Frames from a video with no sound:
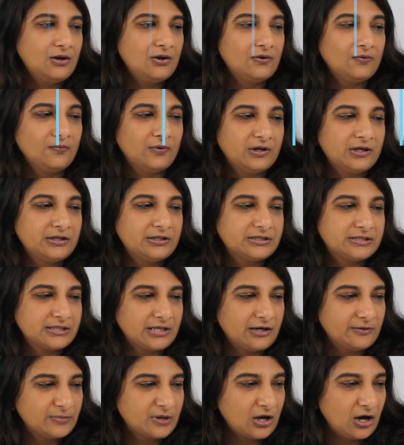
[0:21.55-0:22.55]
What are
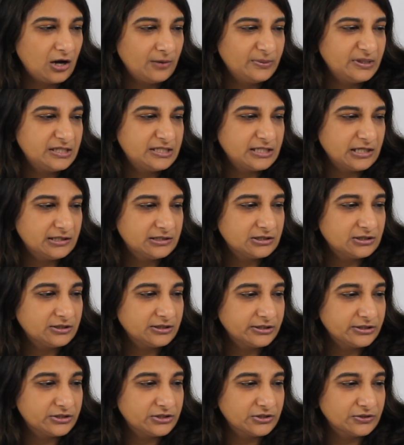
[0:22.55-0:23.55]
some common dental
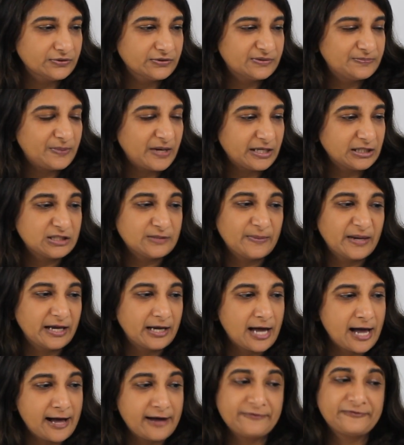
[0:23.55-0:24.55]
issues pets may
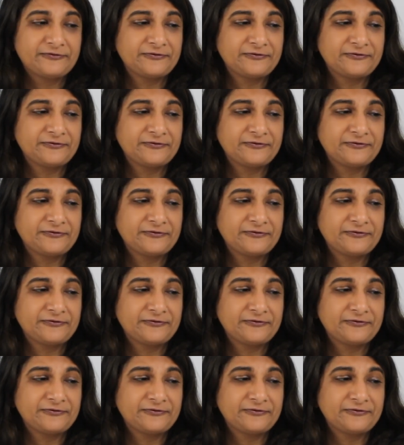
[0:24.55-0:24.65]
have?